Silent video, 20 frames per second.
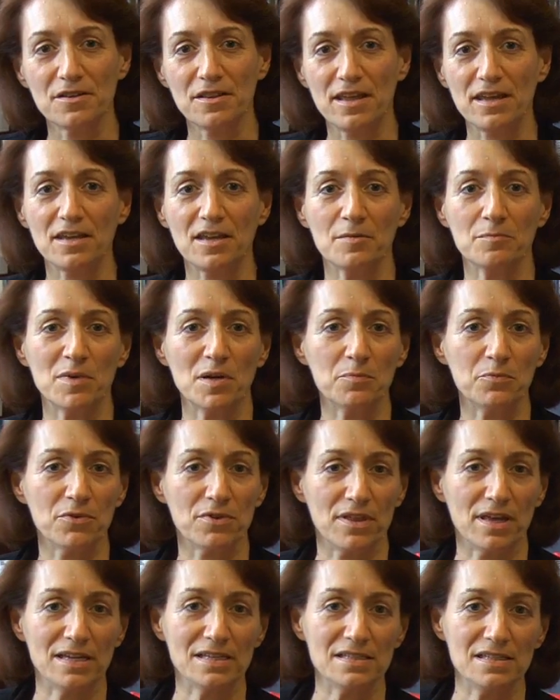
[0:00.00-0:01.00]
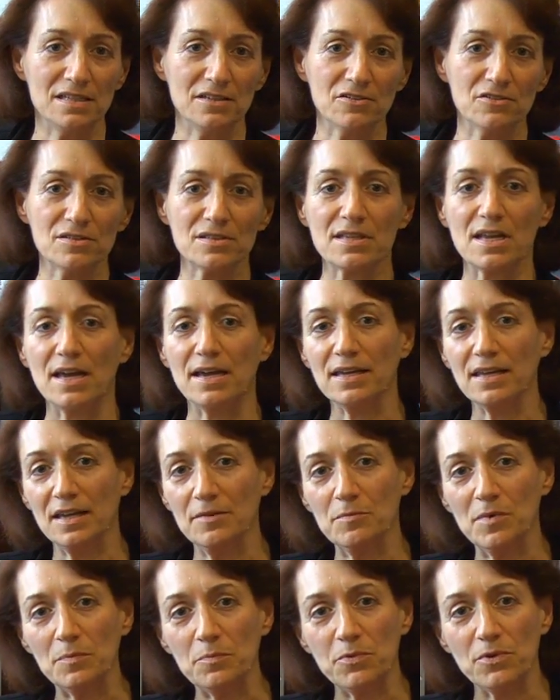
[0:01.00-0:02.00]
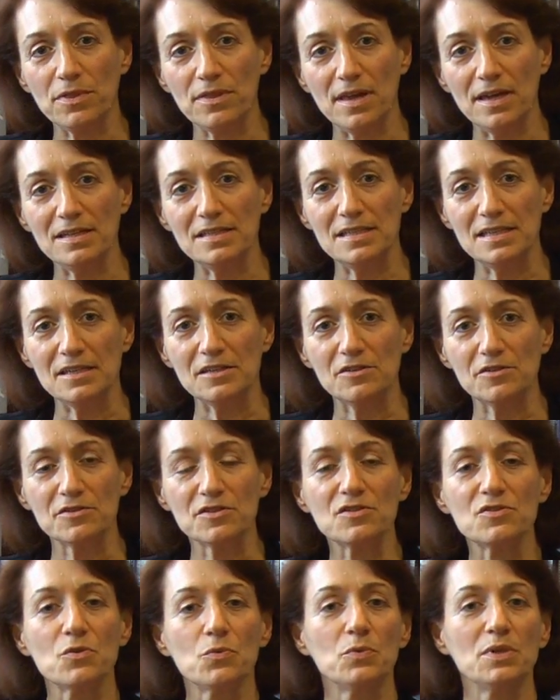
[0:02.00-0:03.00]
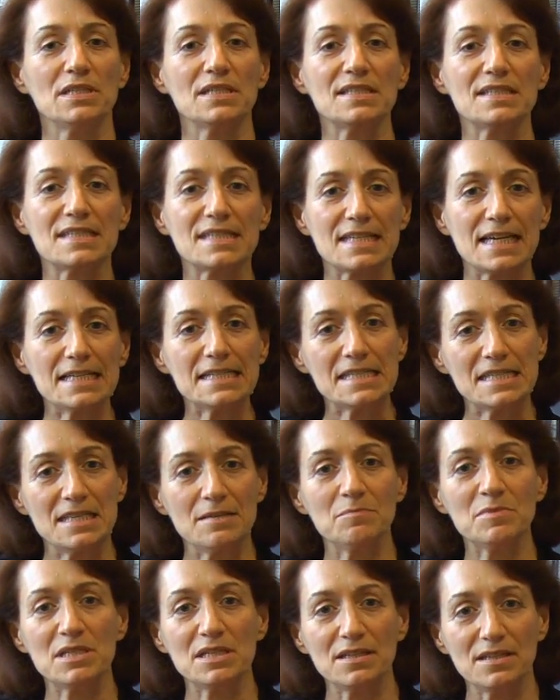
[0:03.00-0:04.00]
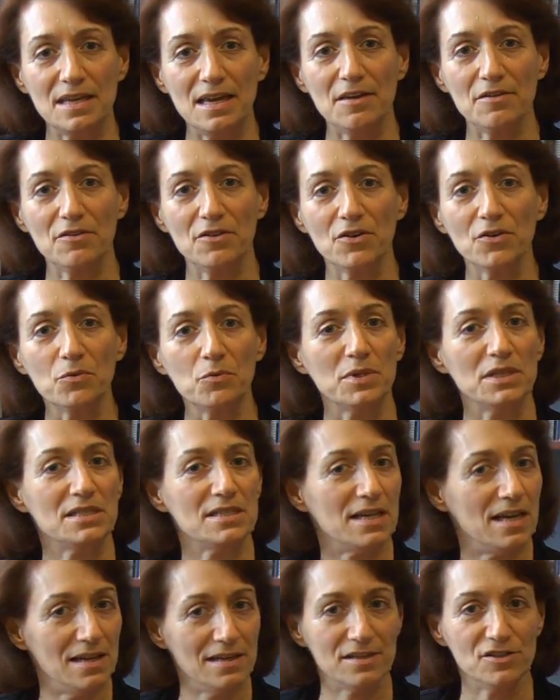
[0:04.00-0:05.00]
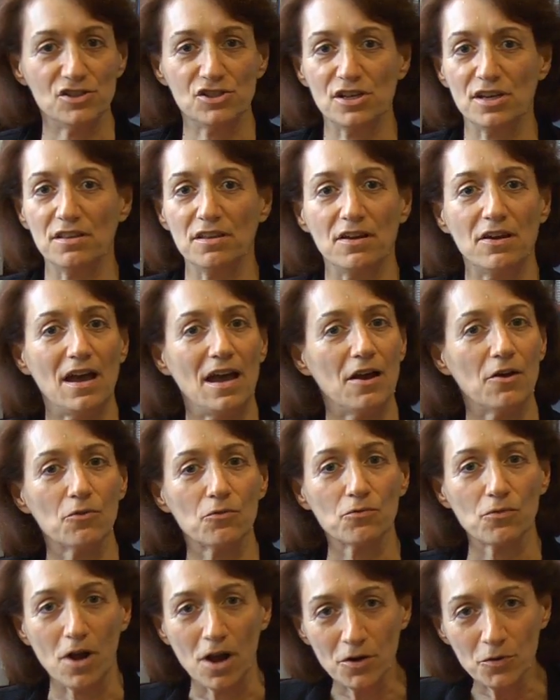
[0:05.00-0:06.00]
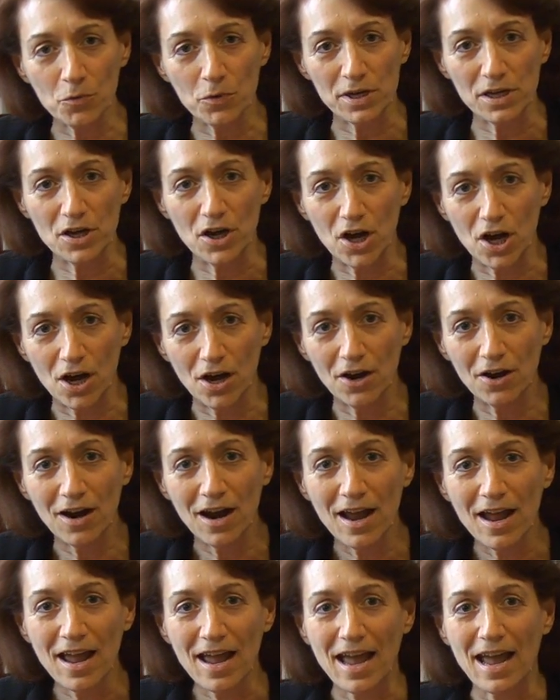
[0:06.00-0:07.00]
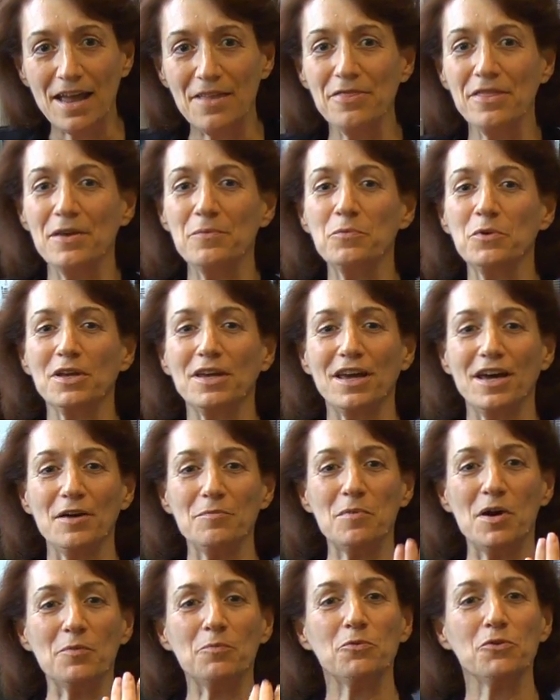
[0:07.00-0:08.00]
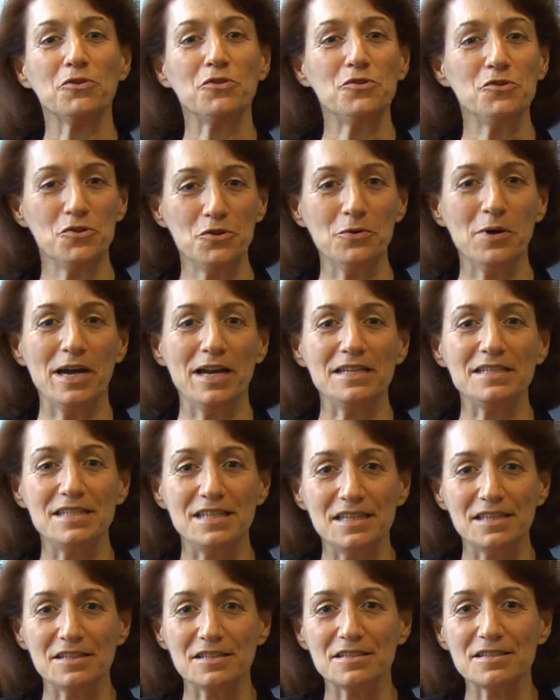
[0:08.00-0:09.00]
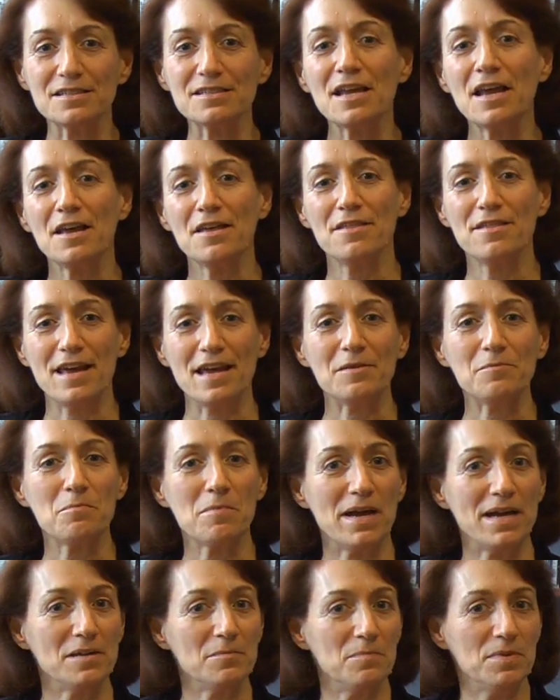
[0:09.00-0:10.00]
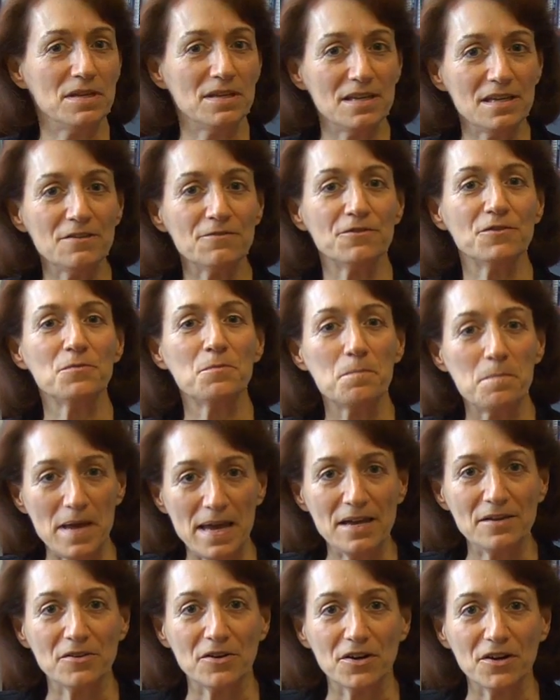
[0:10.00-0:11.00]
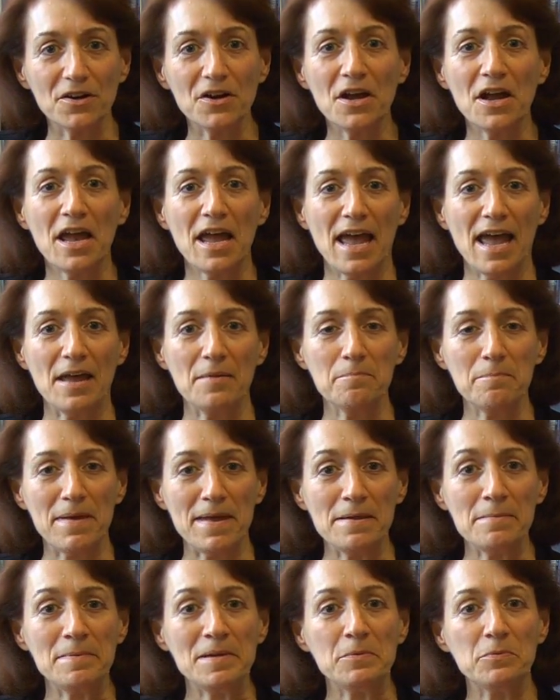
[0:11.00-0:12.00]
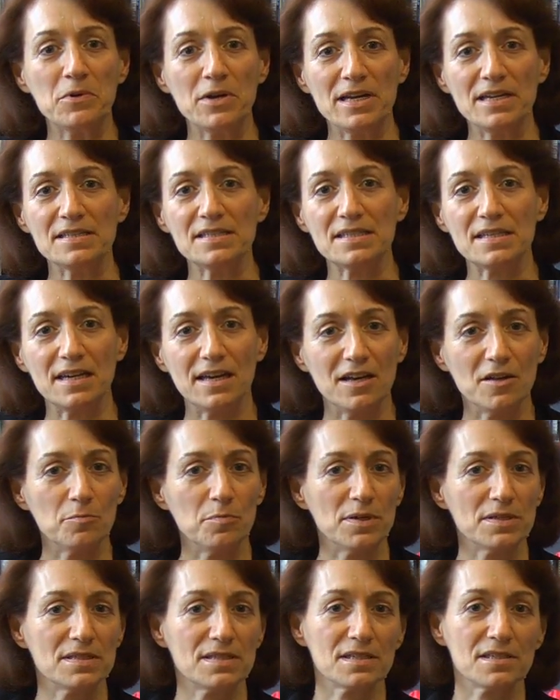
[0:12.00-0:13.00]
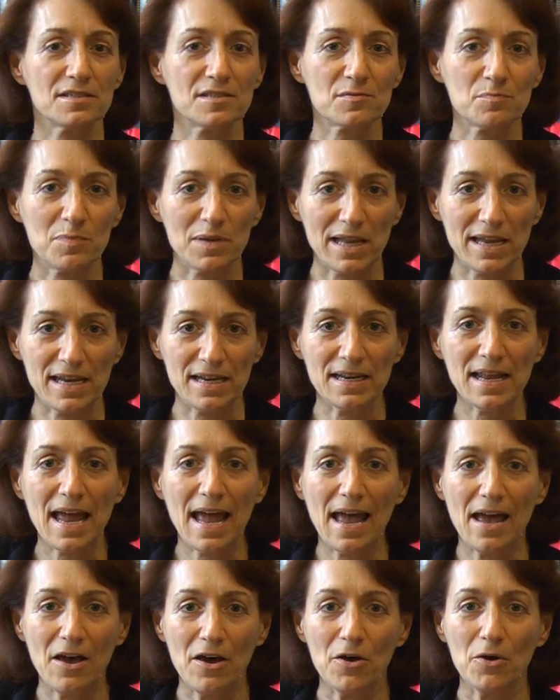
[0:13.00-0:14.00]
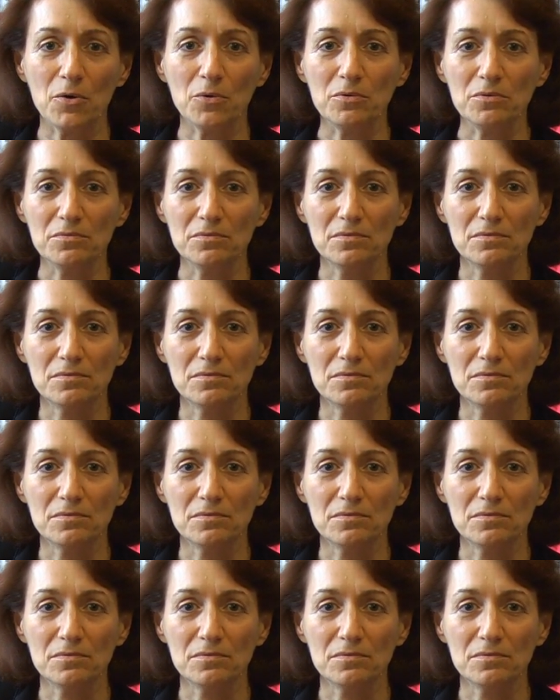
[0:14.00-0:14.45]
They come up with ideas, I come up with ideas, we discuss them together, we tell each other how wrong we are, and then we come up with new ideas that might be even better and maybe ways to help us explain how